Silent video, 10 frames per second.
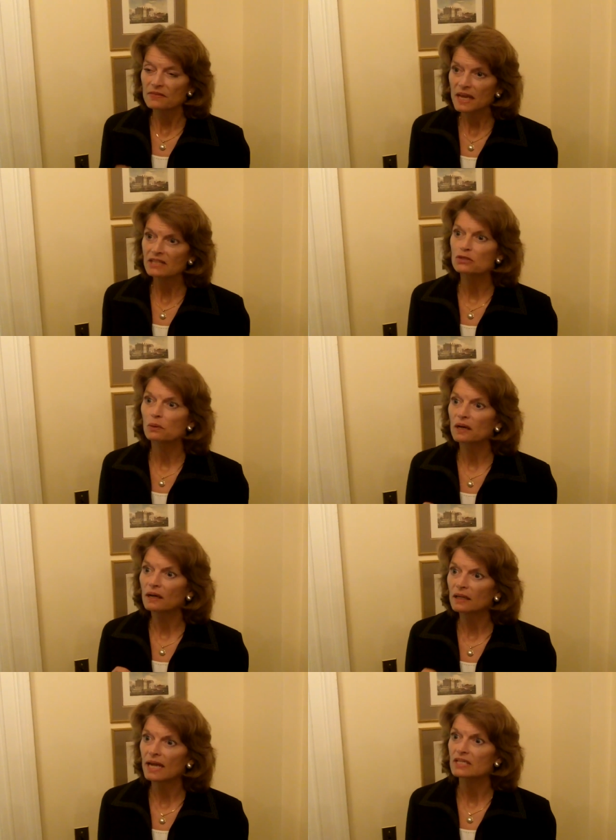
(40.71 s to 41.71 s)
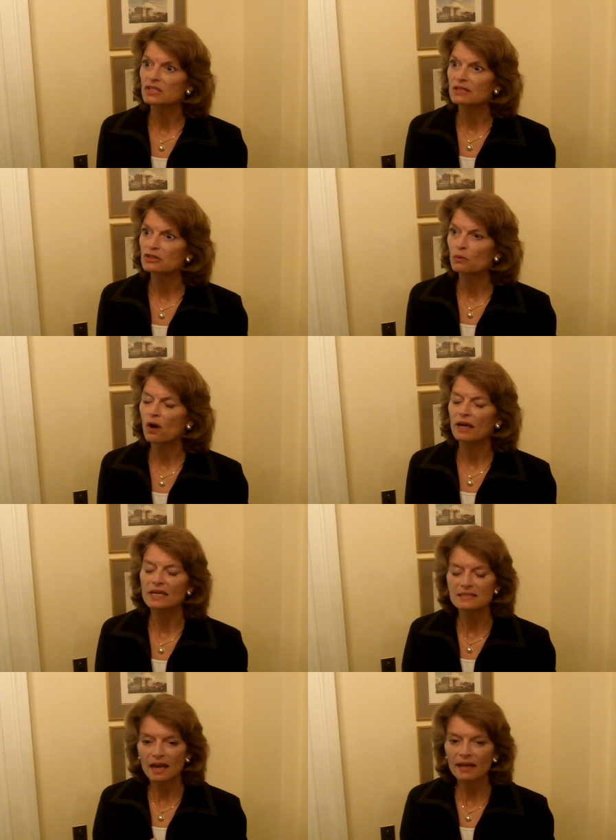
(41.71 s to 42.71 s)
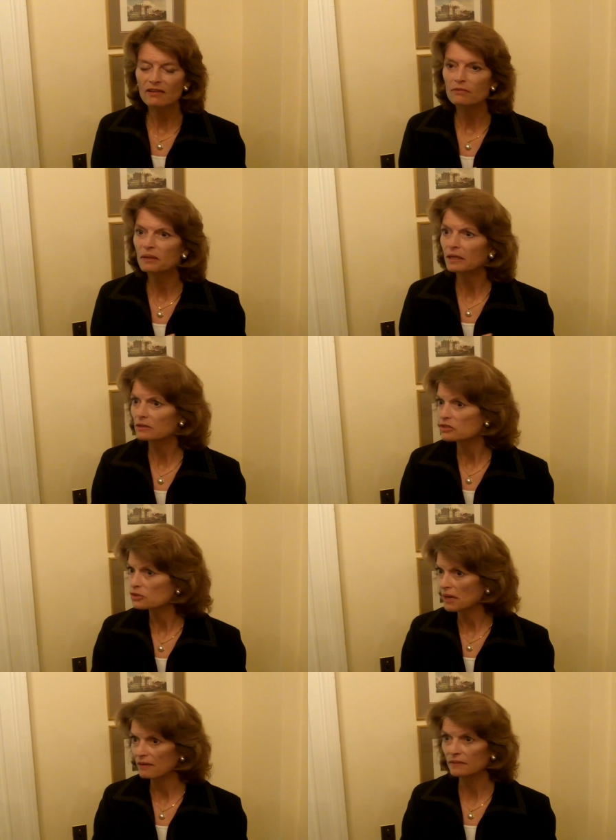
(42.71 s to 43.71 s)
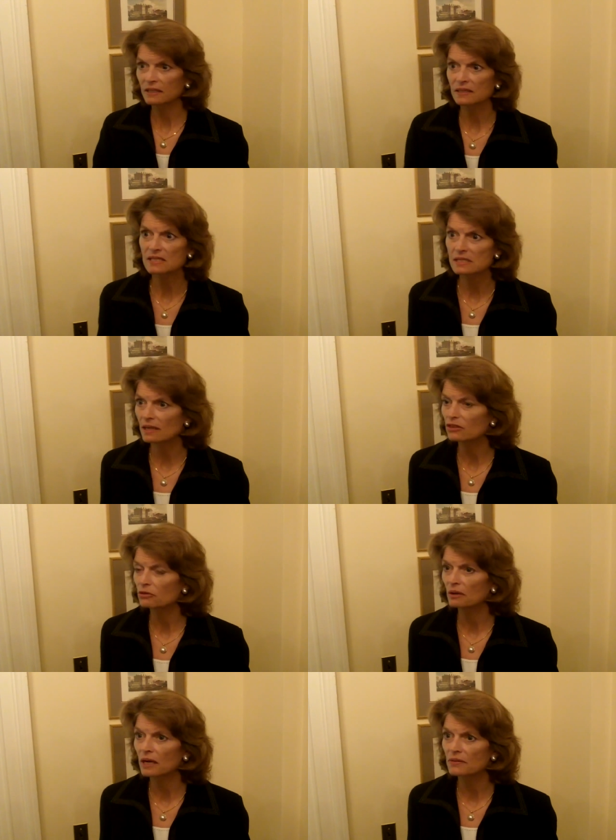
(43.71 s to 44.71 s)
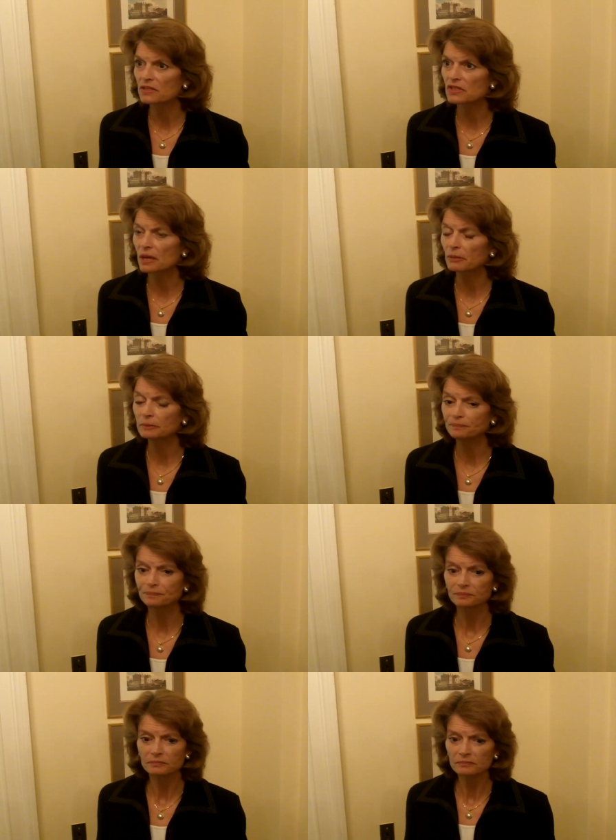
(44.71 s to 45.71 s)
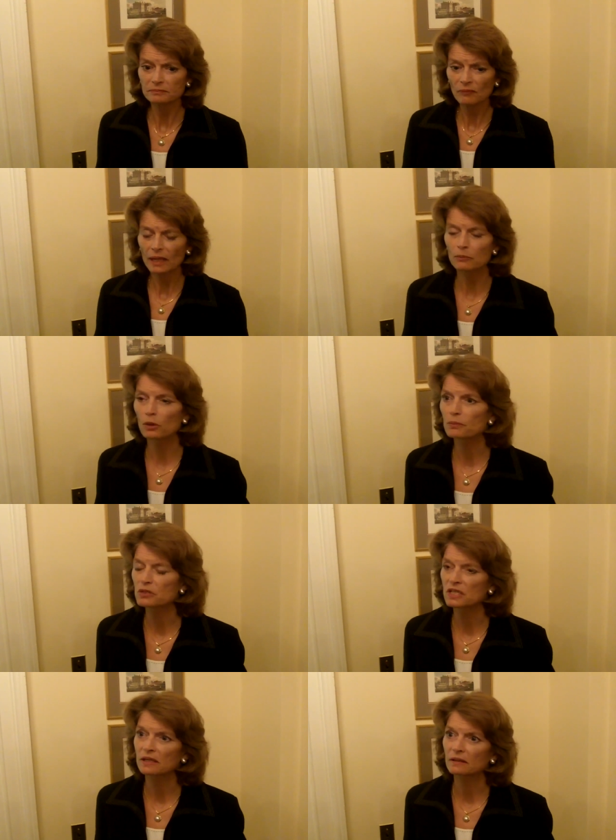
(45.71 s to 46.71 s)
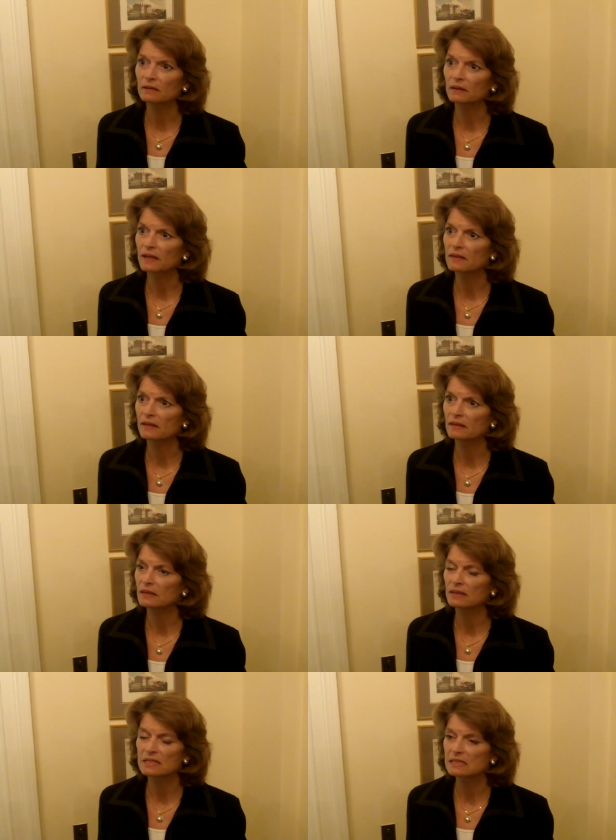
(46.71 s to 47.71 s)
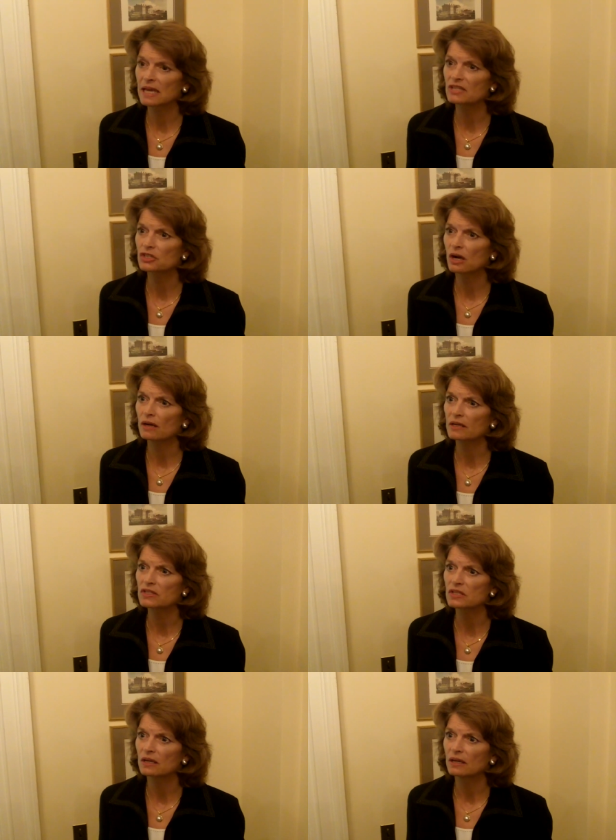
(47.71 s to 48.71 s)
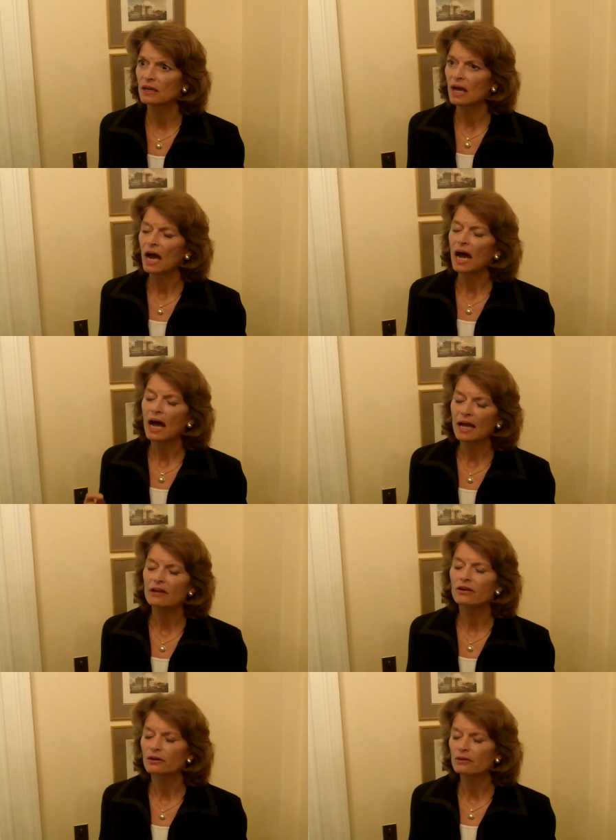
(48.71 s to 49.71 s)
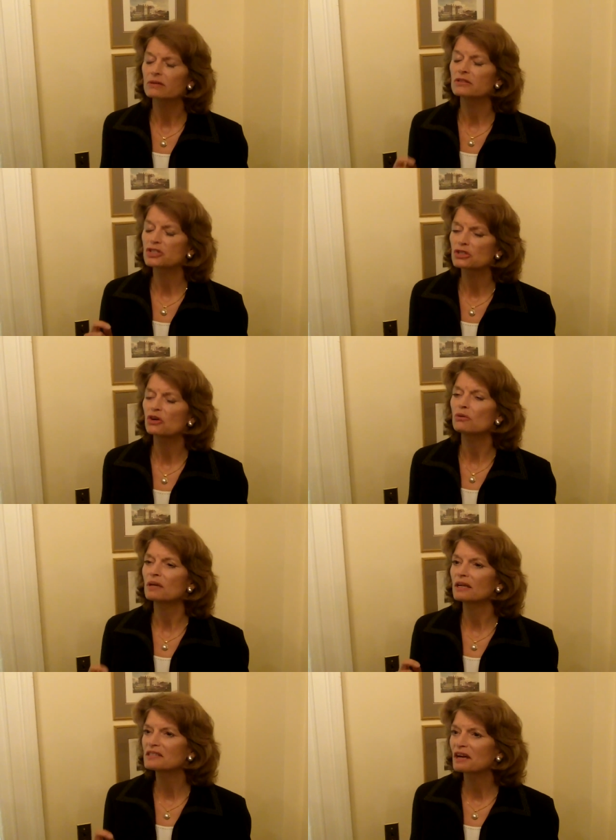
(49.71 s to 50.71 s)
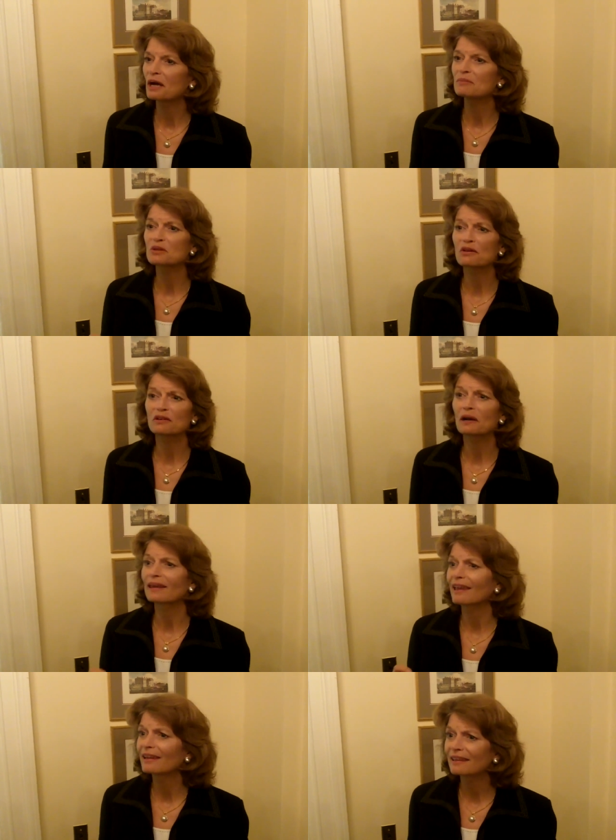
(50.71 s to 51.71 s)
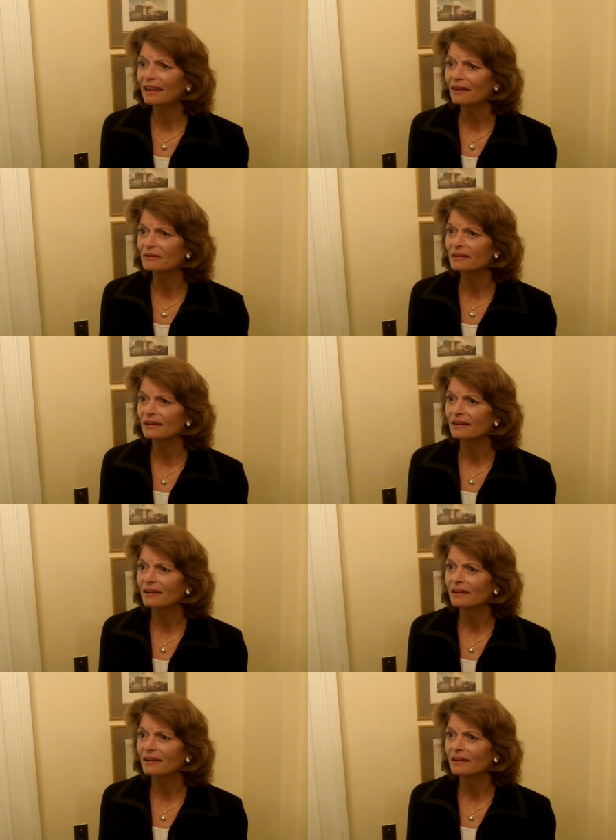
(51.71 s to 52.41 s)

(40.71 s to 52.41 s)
That's what Alaskans want. As I have been traveling the state throughout the summer, and more particularly this last August, I heard so many times over, I can't count,